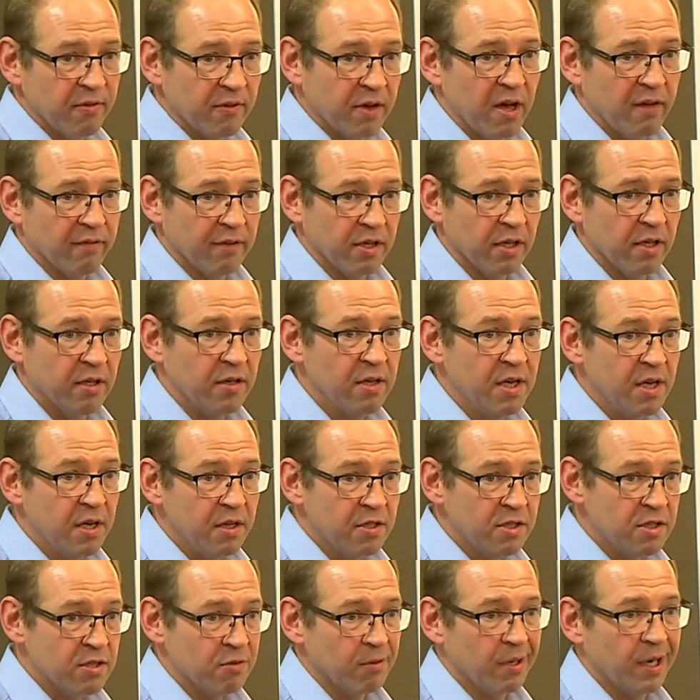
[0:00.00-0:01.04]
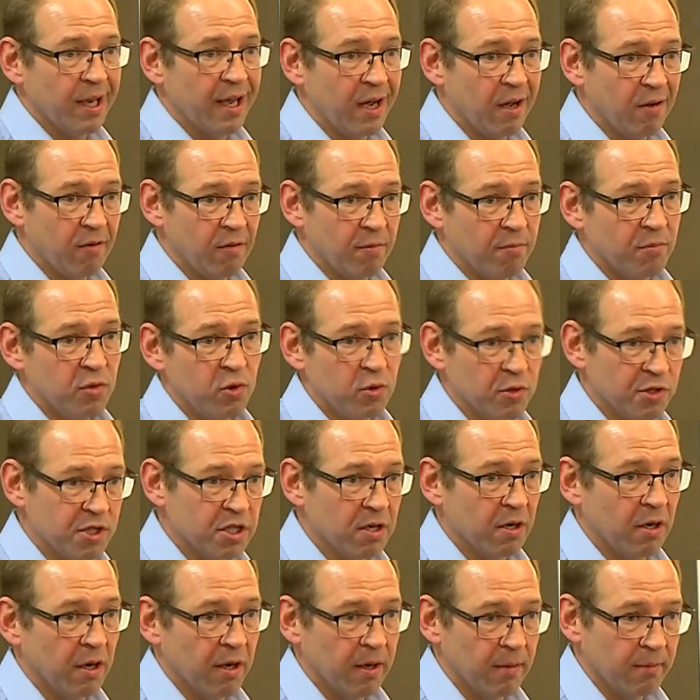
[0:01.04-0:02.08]
of cover to allow more
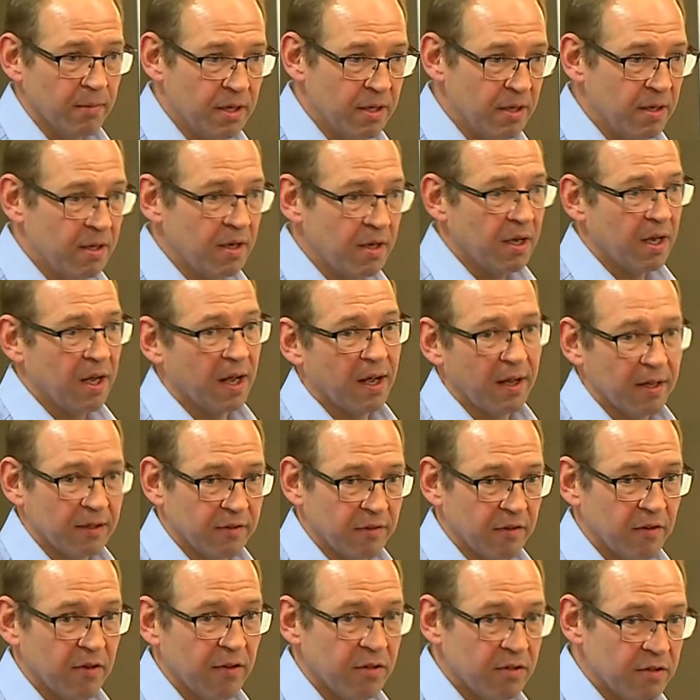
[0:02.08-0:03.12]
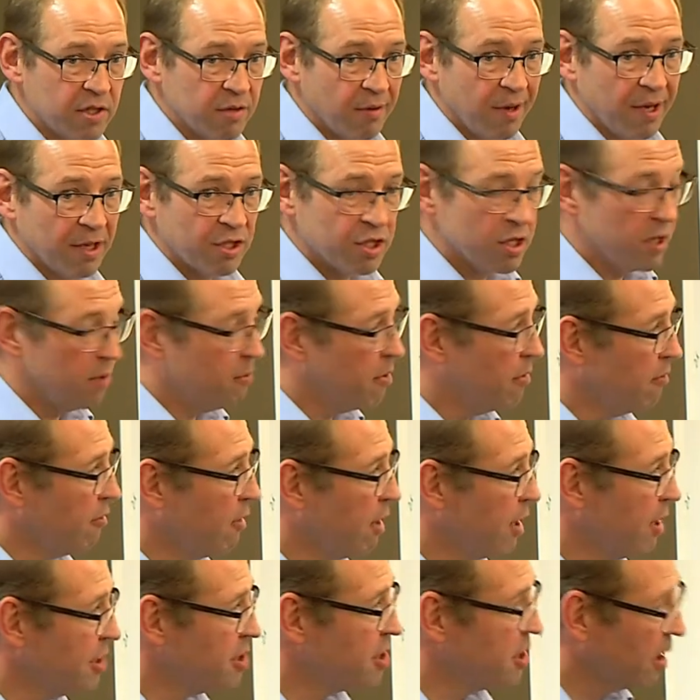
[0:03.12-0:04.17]
time and to actually be
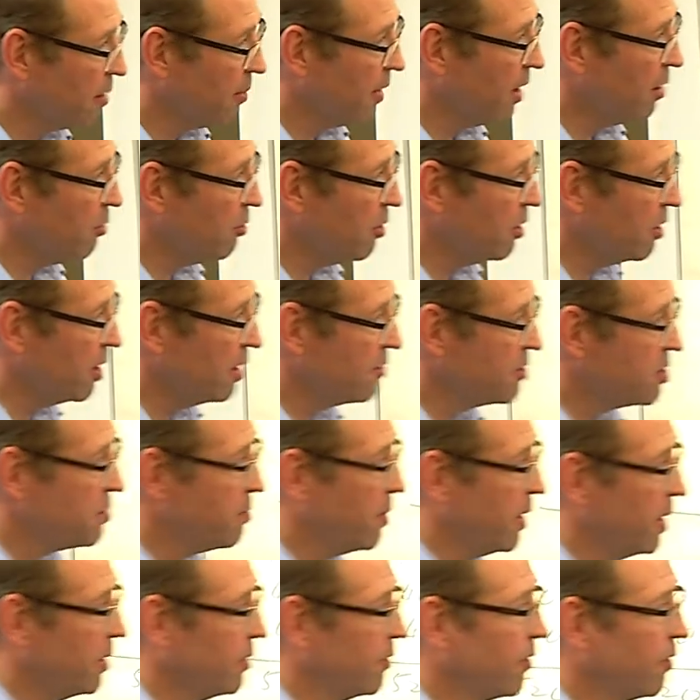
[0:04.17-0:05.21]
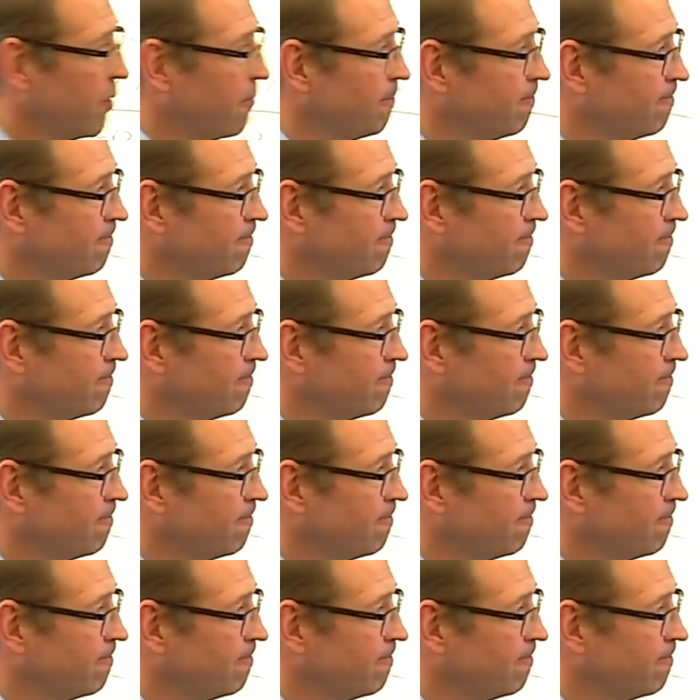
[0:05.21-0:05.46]
realistic about what they've spent.